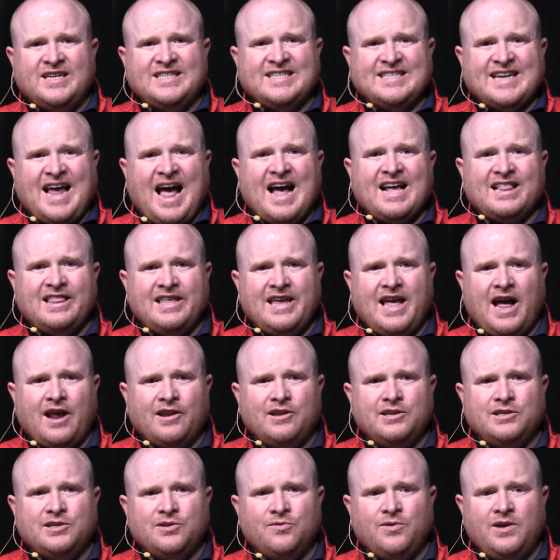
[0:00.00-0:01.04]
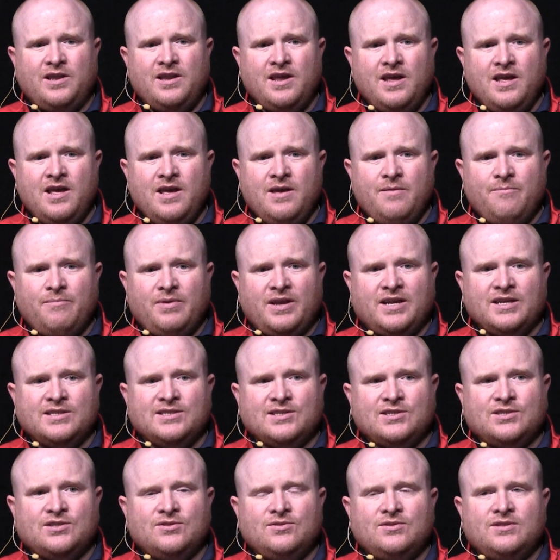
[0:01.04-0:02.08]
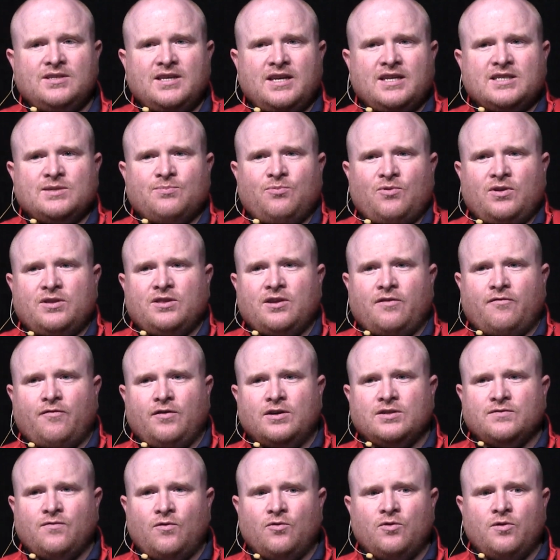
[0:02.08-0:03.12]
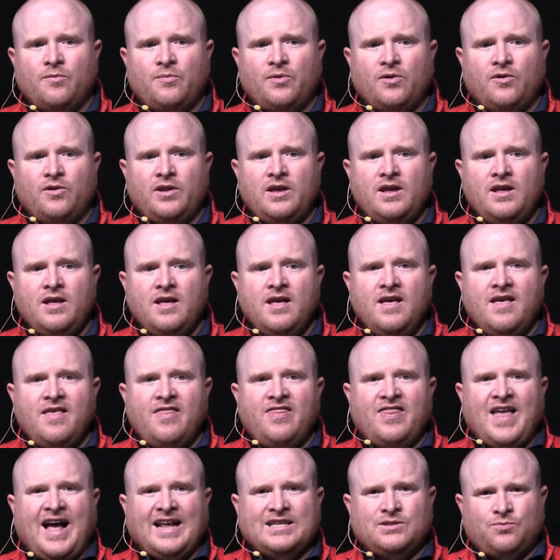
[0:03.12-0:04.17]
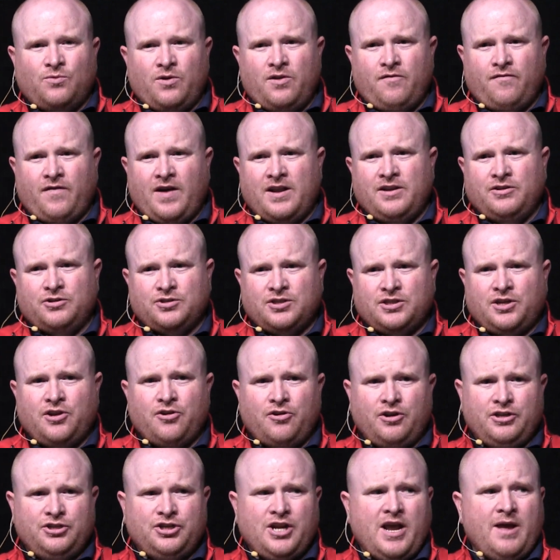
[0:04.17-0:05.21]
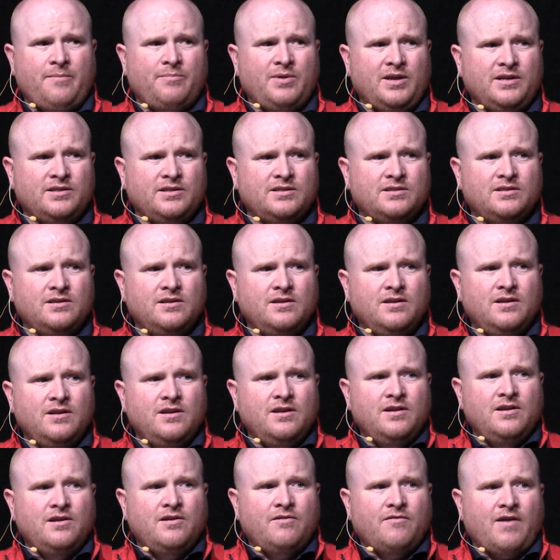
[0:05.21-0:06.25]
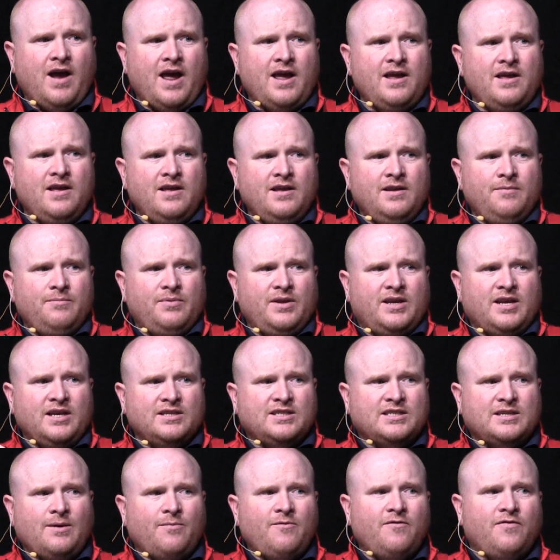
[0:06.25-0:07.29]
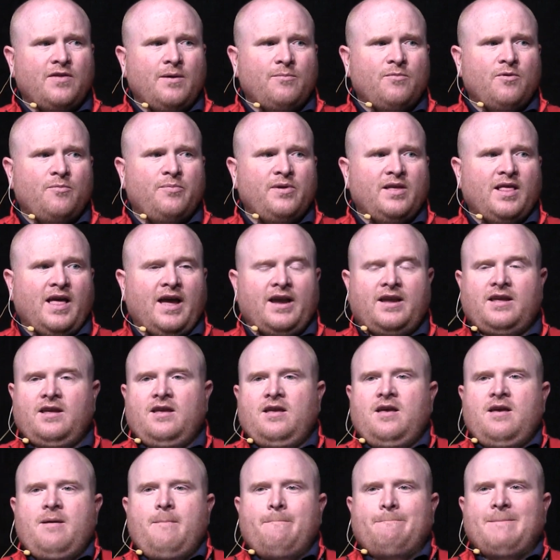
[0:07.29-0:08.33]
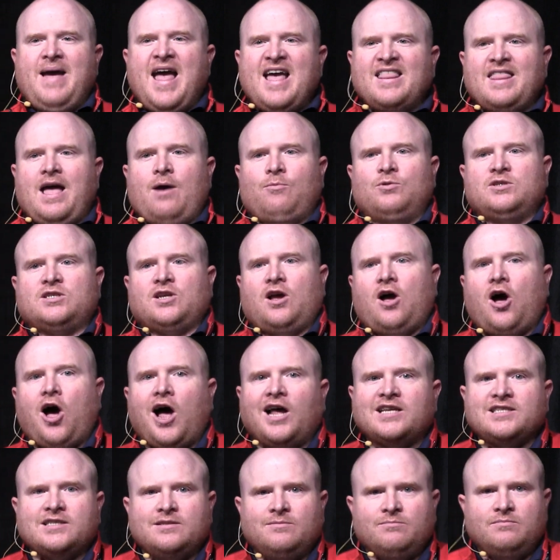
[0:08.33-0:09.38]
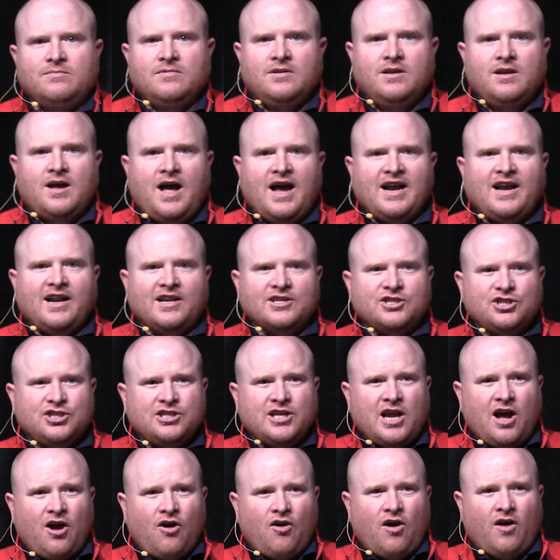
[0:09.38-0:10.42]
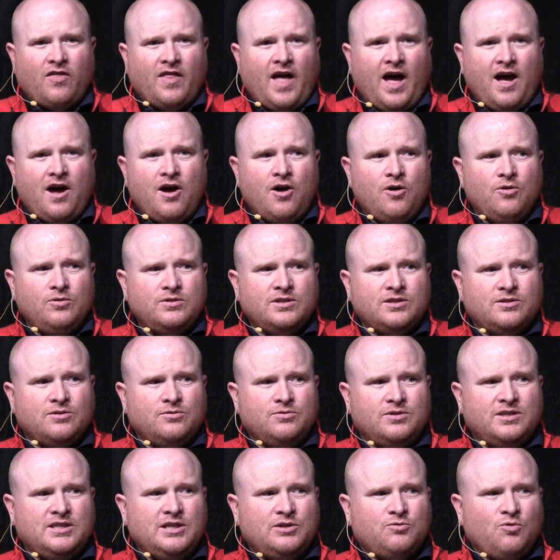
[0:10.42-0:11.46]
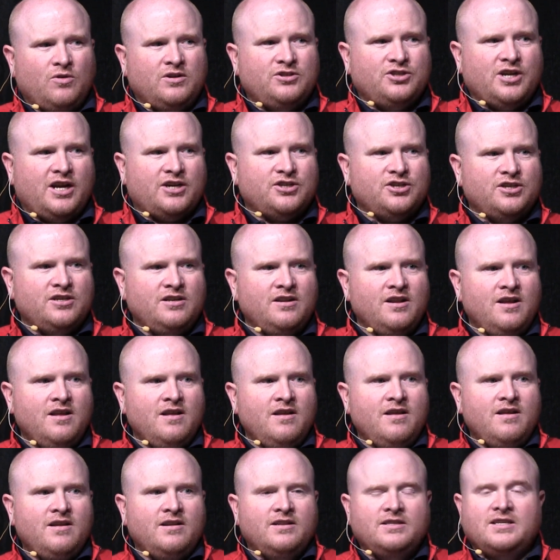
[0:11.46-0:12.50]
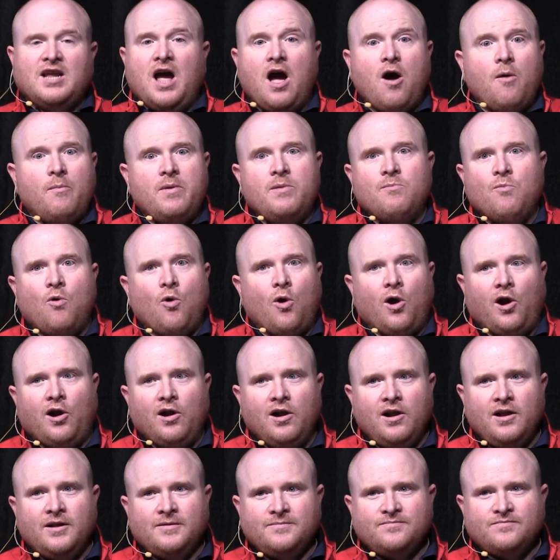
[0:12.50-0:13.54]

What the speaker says: exactly how to do it, because as soon as they exploit their first vulnerability, that's where you find your security champions, right? Because some of them will be like, man, that was awesome. I got a shell on that host through SQL injection. Tell me more.